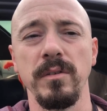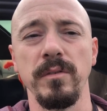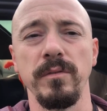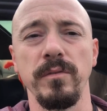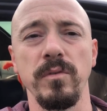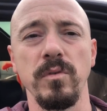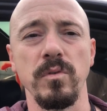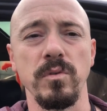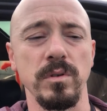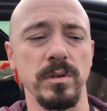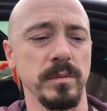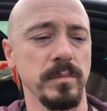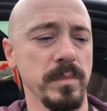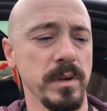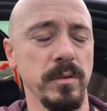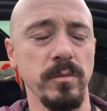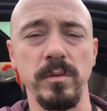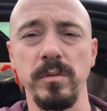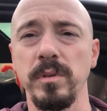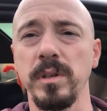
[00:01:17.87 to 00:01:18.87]
for
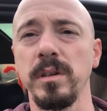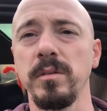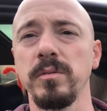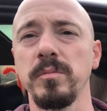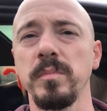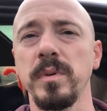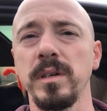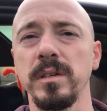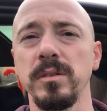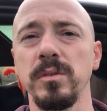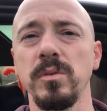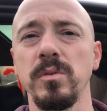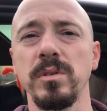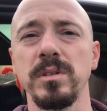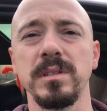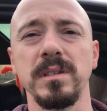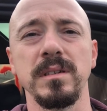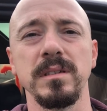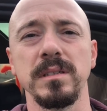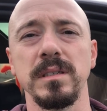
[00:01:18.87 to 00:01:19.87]
one of my
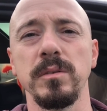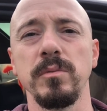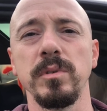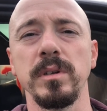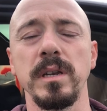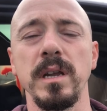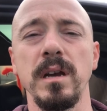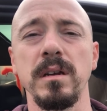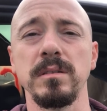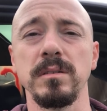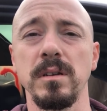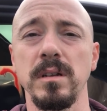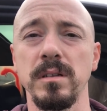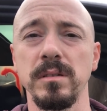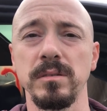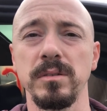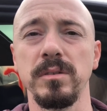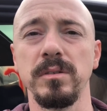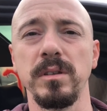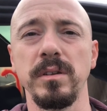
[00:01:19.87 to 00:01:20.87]
doors because it went out. So
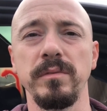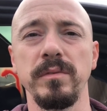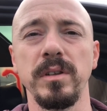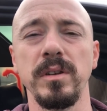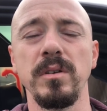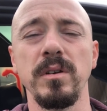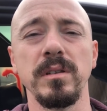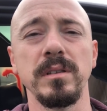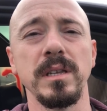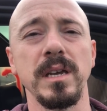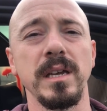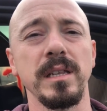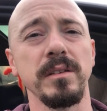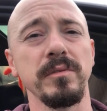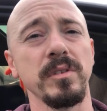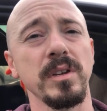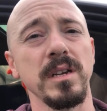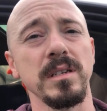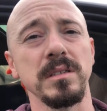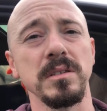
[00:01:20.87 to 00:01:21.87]
I'll do the video on that
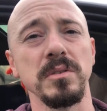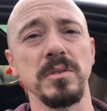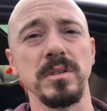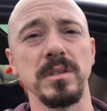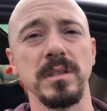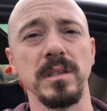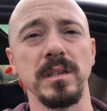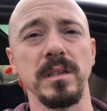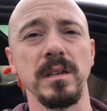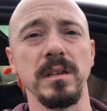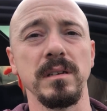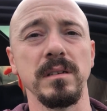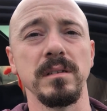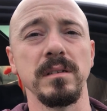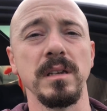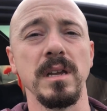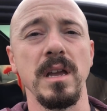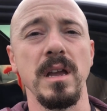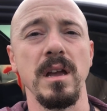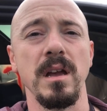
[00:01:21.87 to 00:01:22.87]
if you guys are interested
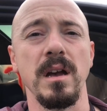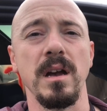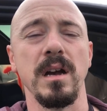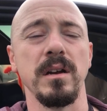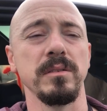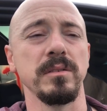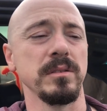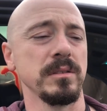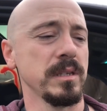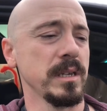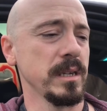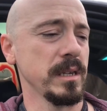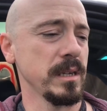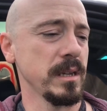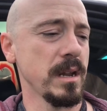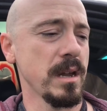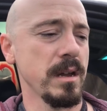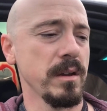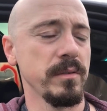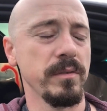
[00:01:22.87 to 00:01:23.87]
on how to take
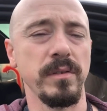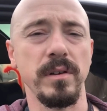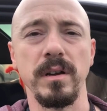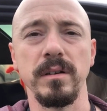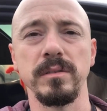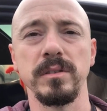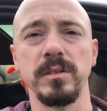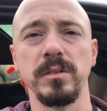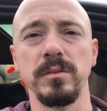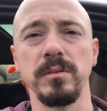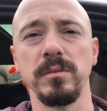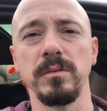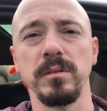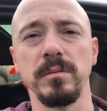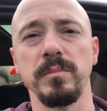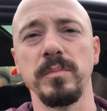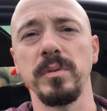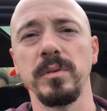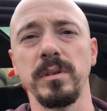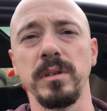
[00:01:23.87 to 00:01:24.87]
it off, how to
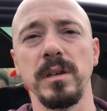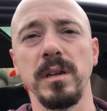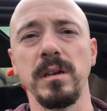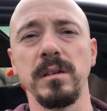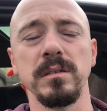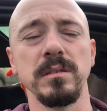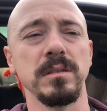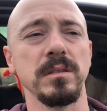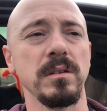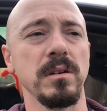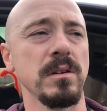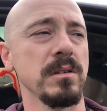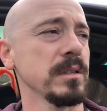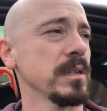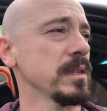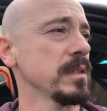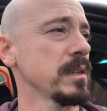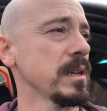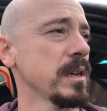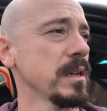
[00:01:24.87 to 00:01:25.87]
put it on, install,
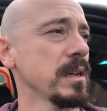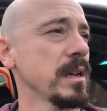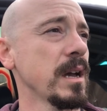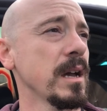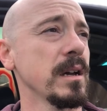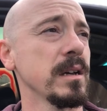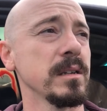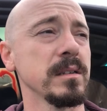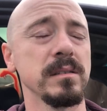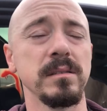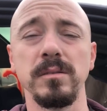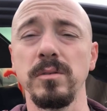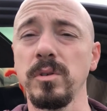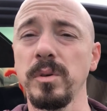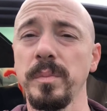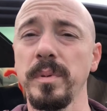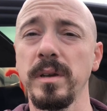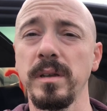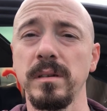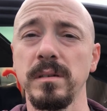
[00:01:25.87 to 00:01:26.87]
and I got a
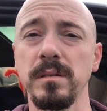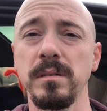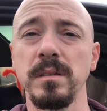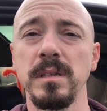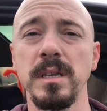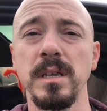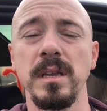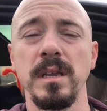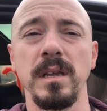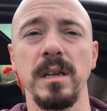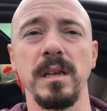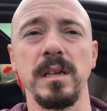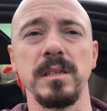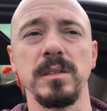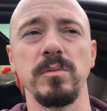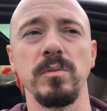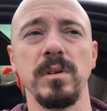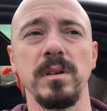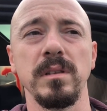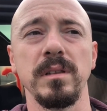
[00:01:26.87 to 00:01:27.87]
door panel
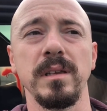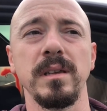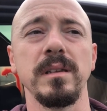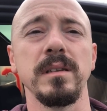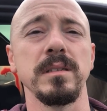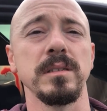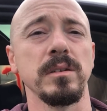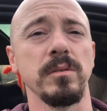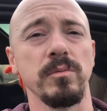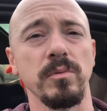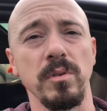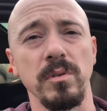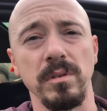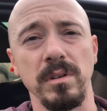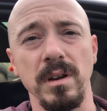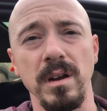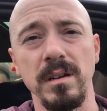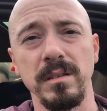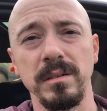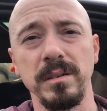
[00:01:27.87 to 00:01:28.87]
as well, and it's a wrong
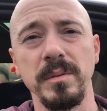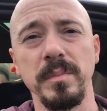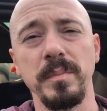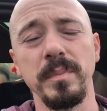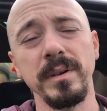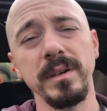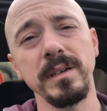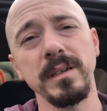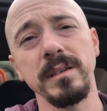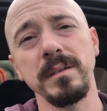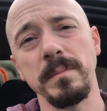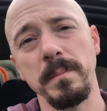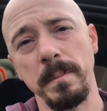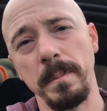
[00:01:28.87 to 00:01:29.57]
color, but